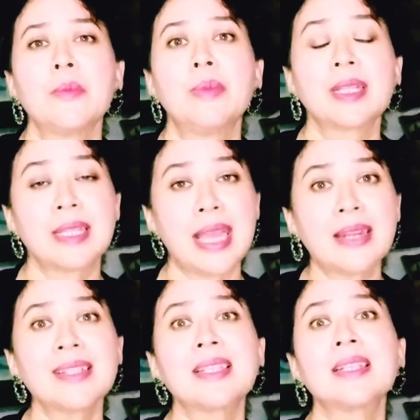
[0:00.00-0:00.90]
But
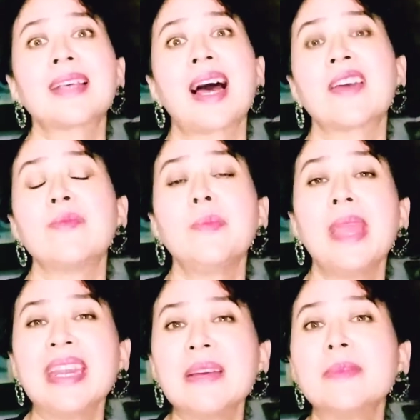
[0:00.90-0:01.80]
then, since I have
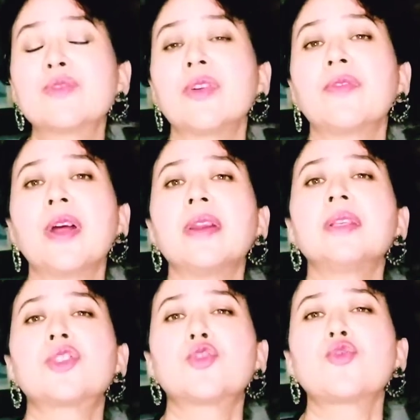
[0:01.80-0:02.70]
made him into a very
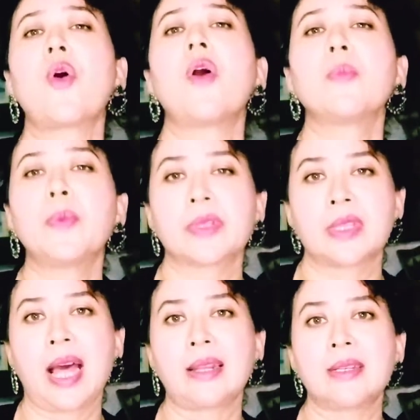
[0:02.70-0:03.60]
strong
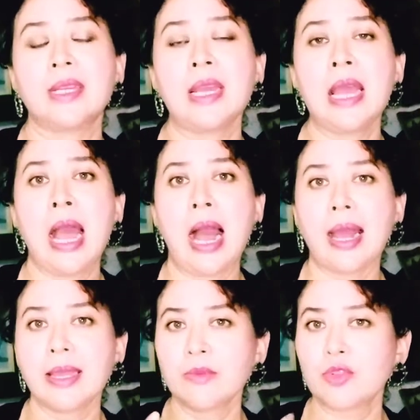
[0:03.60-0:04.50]
personality,
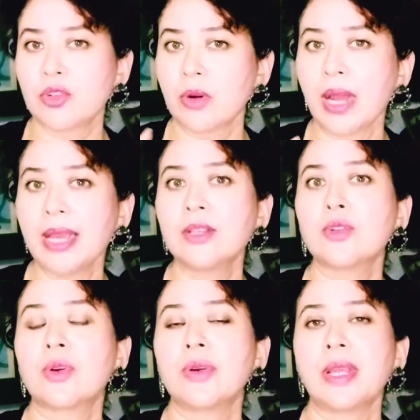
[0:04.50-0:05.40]
I am trying
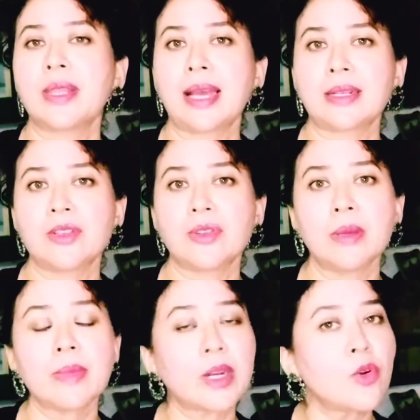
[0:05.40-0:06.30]
to create that into
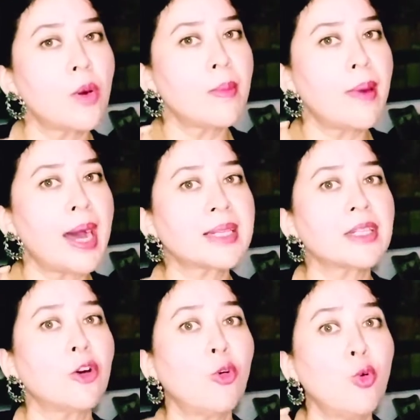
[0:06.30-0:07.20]
him, that no
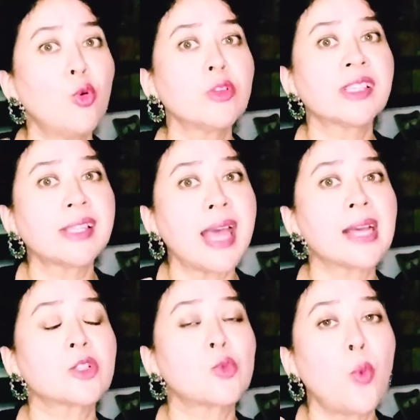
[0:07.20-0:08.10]
matter who
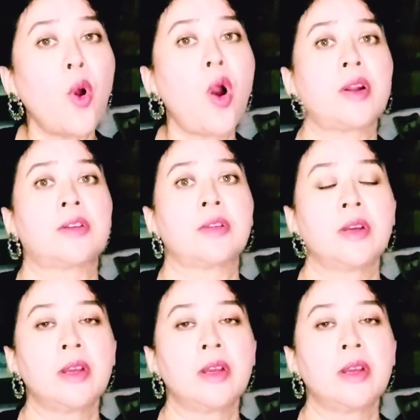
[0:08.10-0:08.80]
says what,